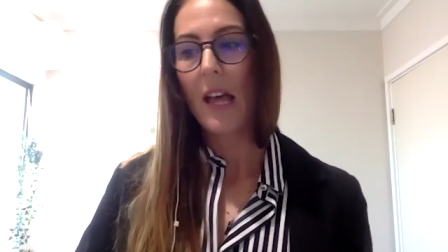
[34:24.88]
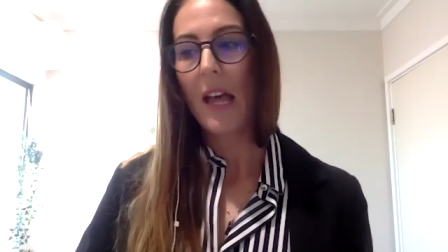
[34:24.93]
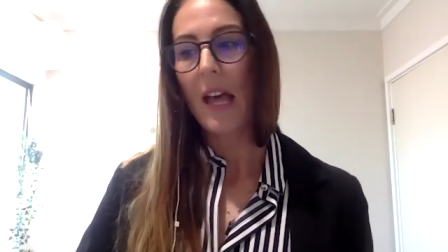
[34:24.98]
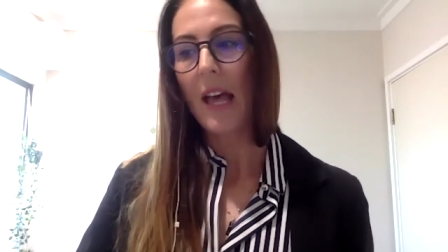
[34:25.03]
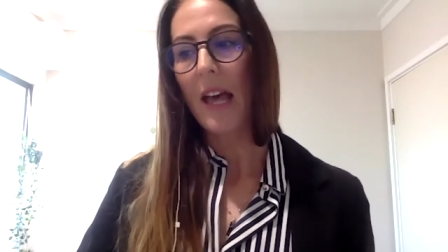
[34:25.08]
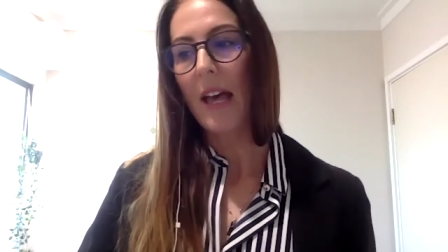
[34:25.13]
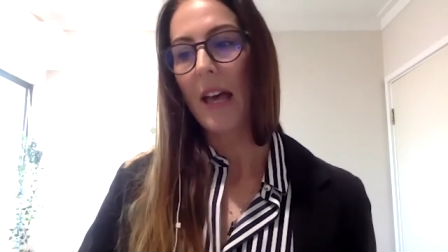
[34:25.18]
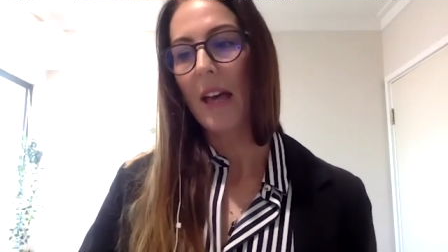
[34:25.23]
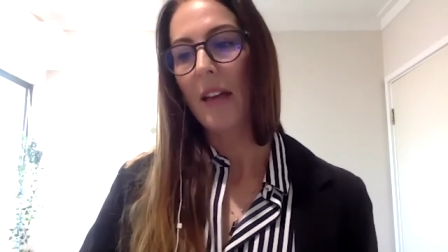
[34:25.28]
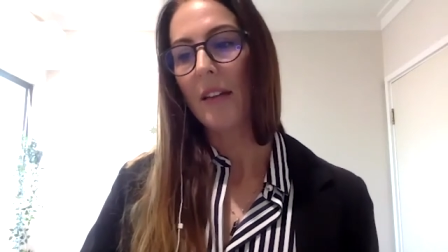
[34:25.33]

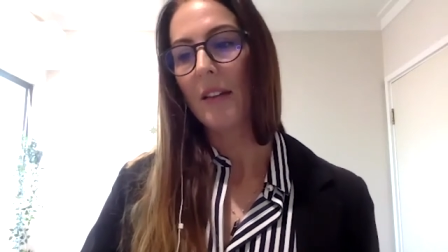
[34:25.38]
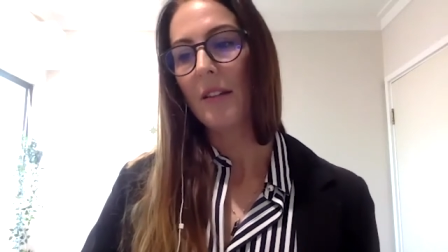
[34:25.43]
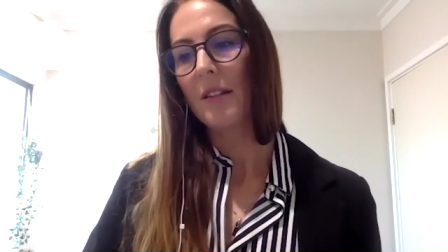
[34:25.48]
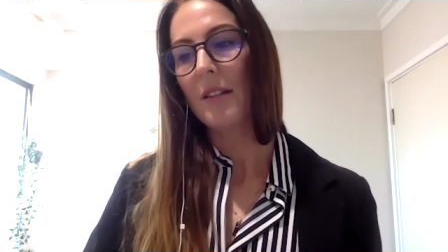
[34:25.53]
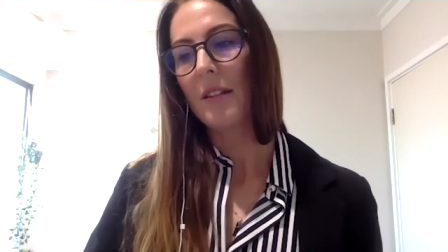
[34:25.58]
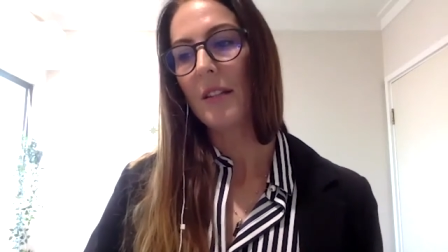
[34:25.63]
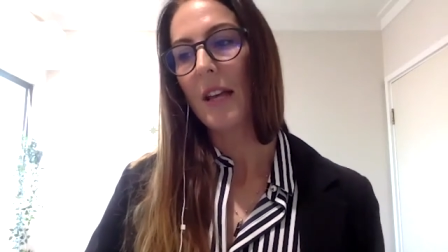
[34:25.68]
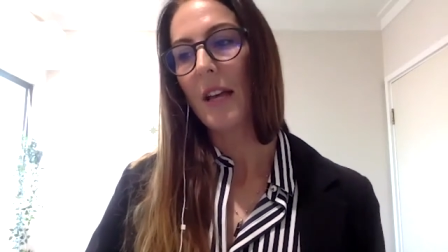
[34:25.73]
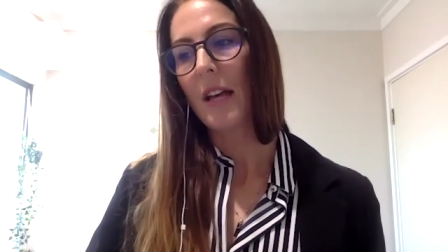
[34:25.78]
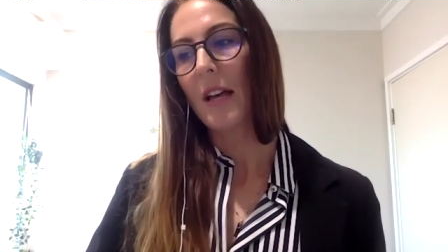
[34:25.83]

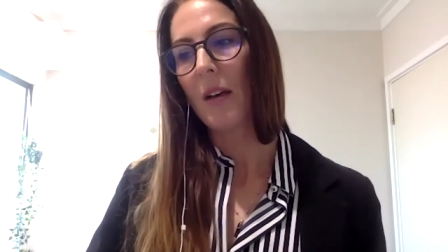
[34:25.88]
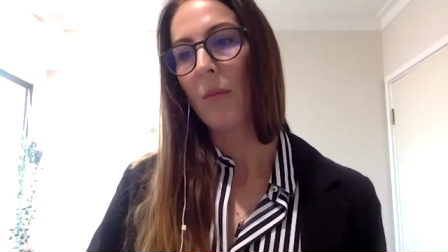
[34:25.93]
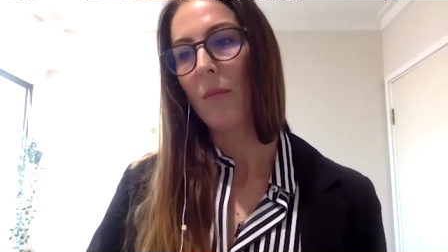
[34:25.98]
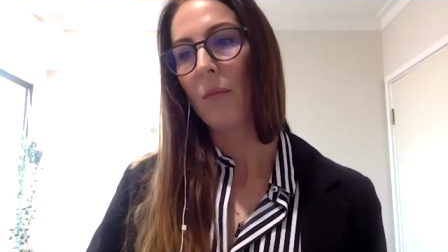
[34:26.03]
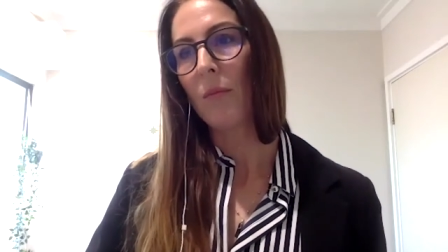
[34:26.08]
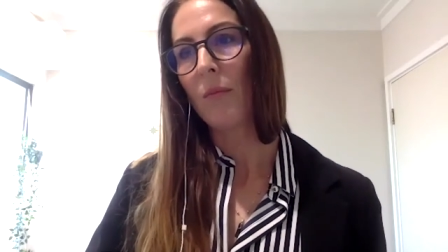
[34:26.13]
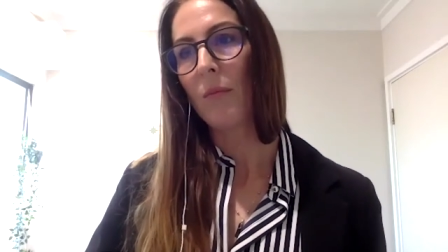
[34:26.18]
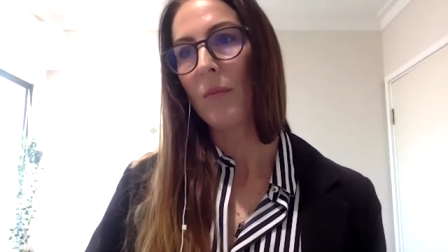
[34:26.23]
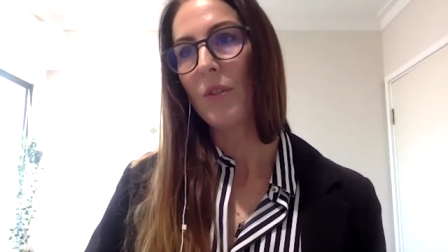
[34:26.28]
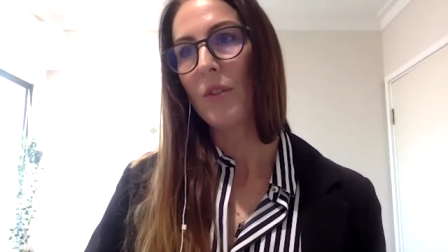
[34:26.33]
And
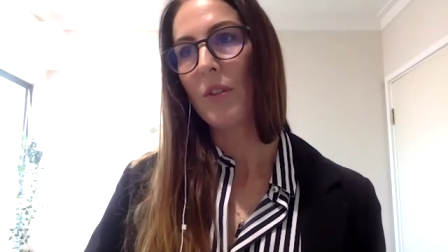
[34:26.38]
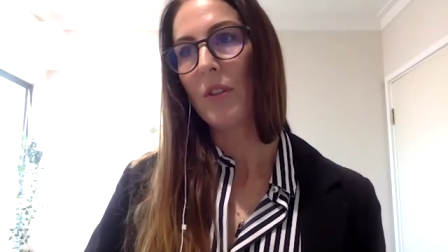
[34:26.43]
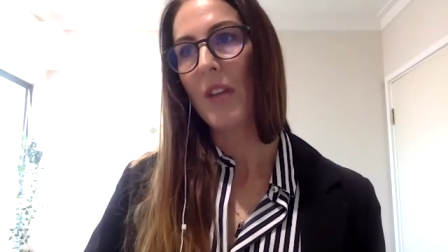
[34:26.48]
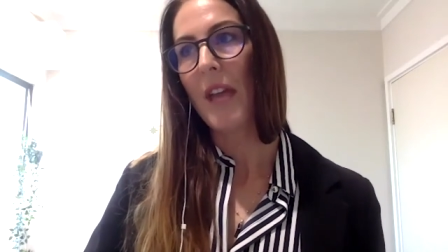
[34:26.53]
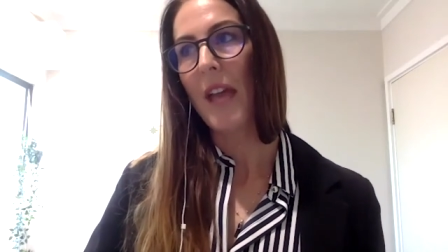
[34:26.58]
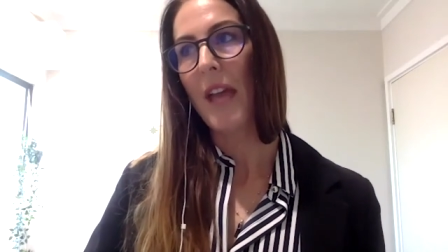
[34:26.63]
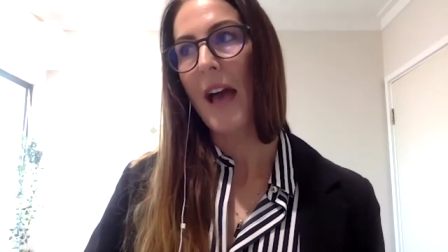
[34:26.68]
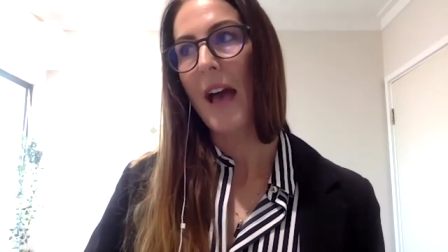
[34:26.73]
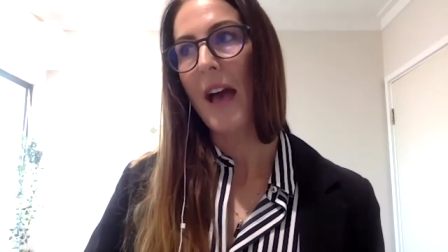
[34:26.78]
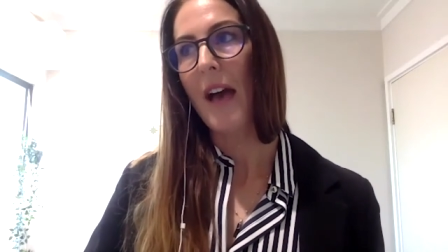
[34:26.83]
um, do
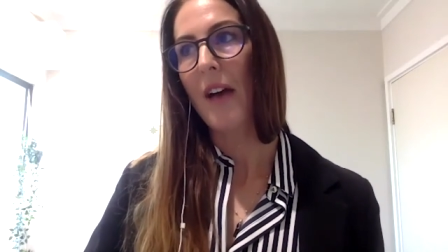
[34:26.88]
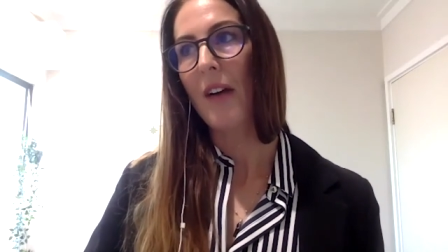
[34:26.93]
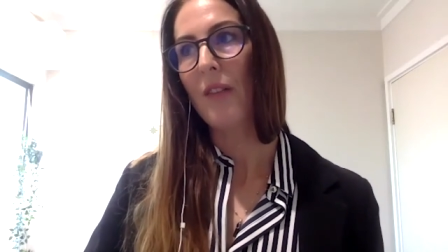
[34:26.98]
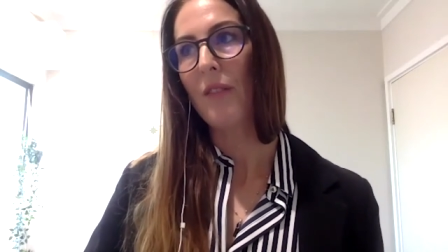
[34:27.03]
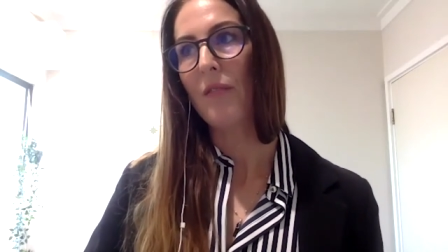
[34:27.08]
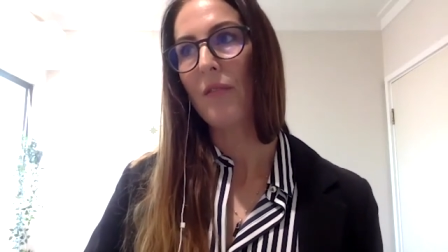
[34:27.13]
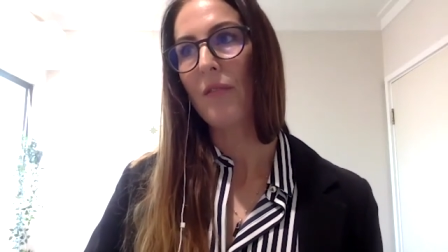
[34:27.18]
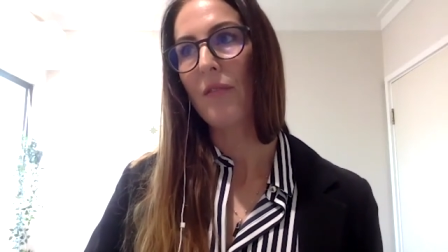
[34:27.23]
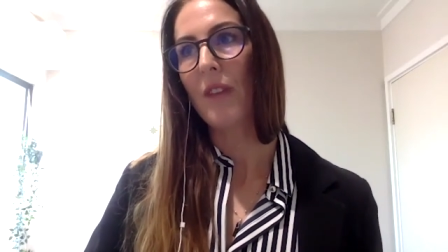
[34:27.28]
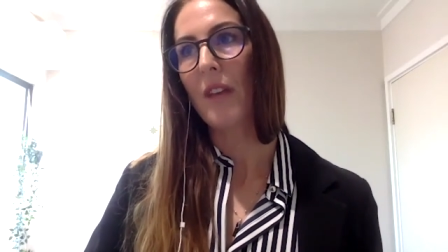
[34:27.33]
they
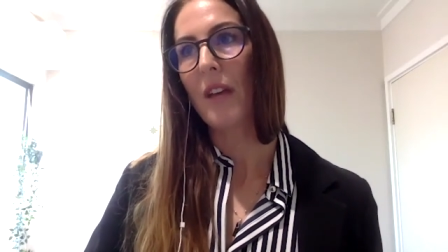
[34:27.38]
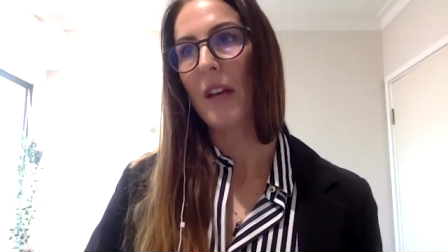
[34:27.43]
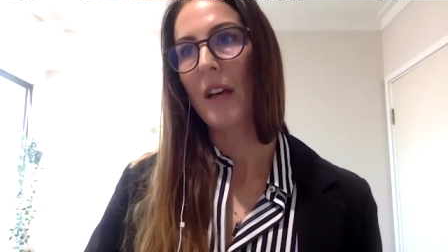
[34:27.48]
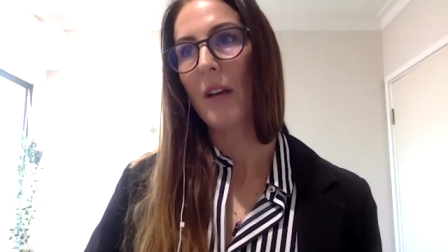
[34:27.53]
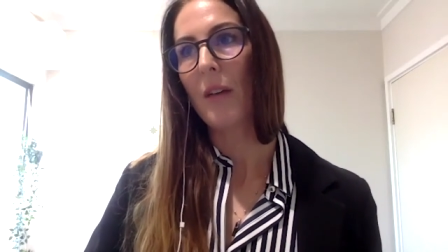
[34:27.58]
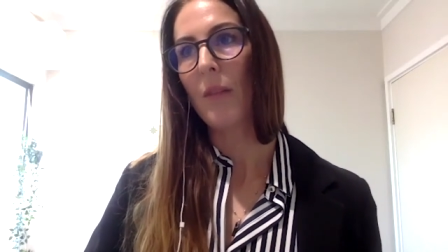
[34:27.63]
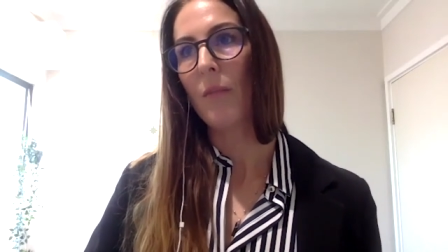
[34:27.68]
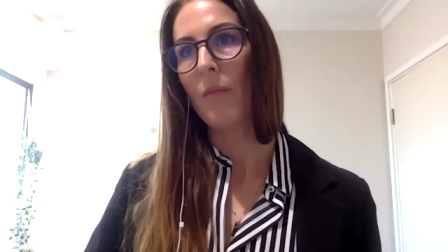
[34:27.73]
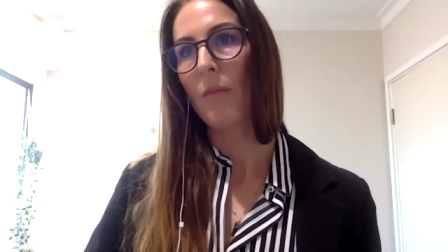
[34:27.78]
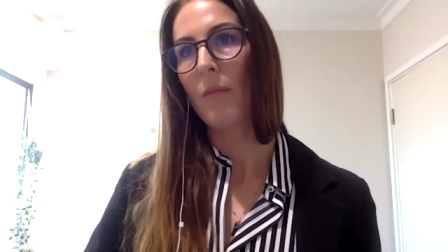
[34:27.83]
have
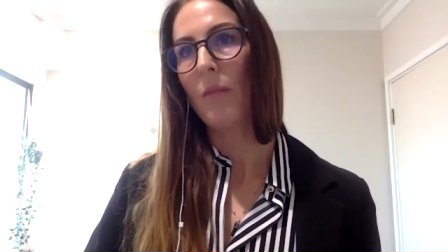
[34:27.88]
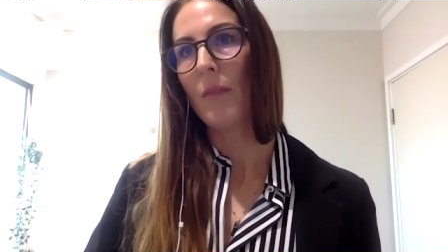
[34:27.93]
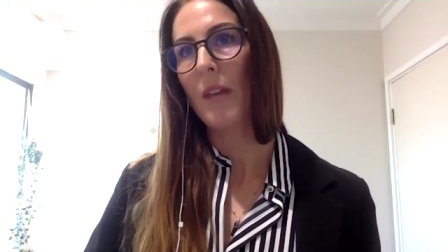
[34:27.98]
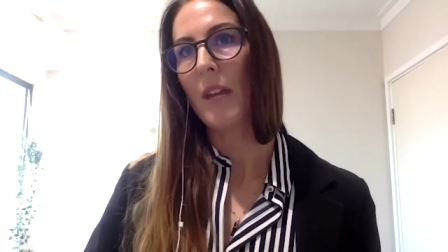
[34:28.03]
um,